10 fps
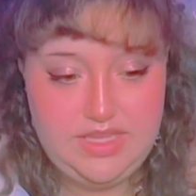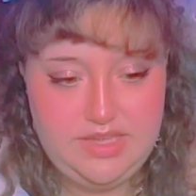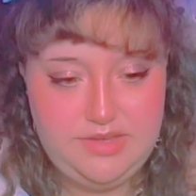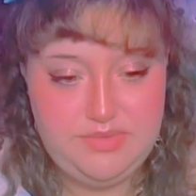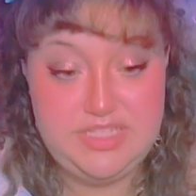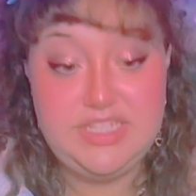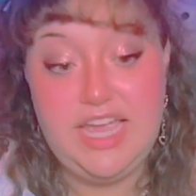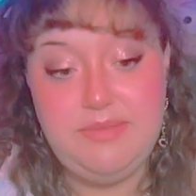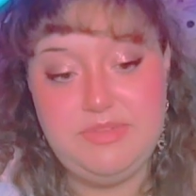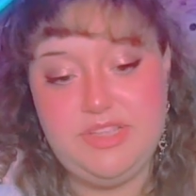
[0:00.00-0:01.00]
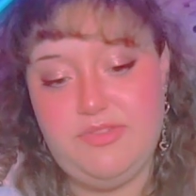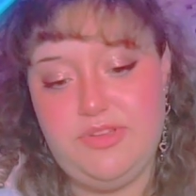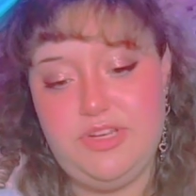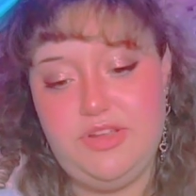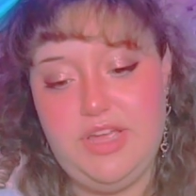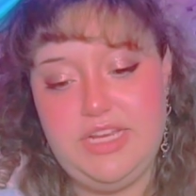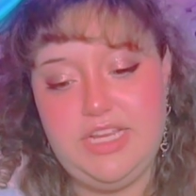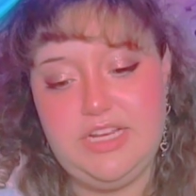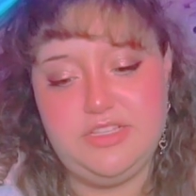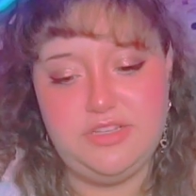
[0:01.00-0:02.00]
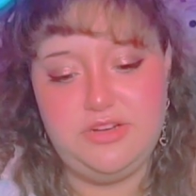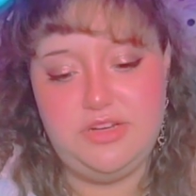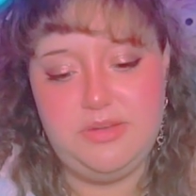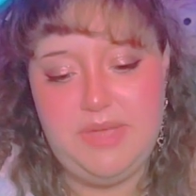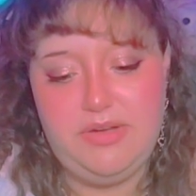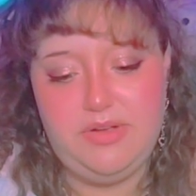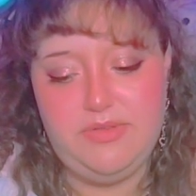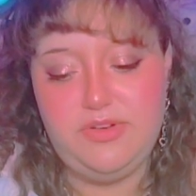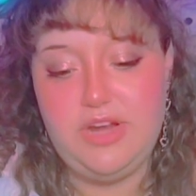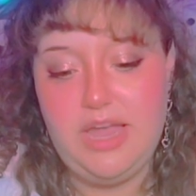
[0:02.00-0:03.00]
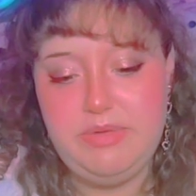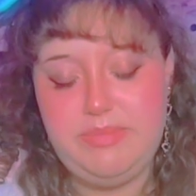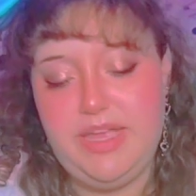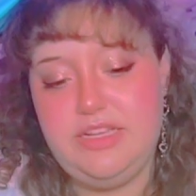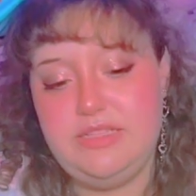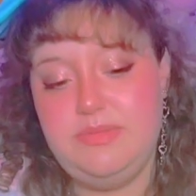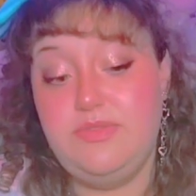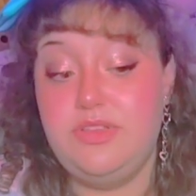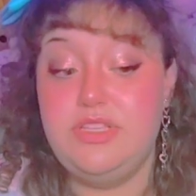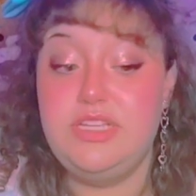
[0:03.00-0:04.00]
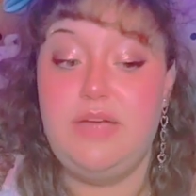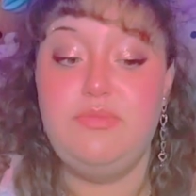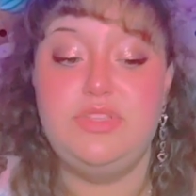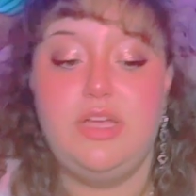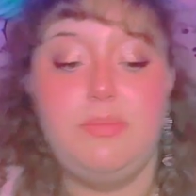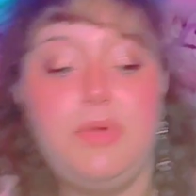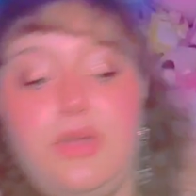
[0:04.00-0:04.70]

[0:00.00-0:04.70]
it was a timed level, and you had to get a certain amount of Krabby Patties before the time was up,